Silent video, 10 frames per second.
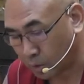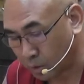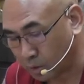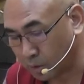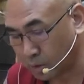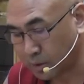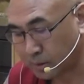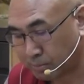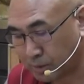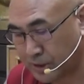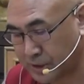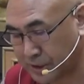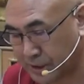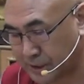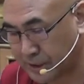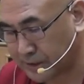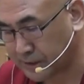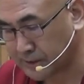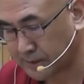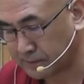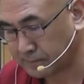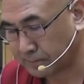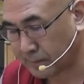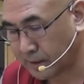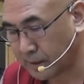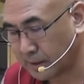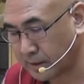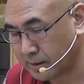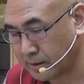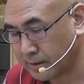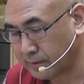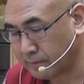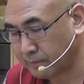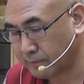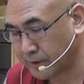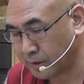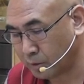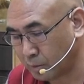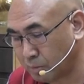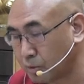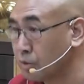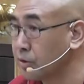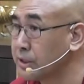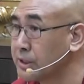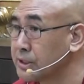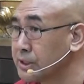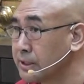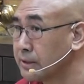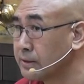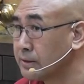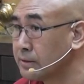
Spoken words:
All the Buddhist teachings are free of contradiction.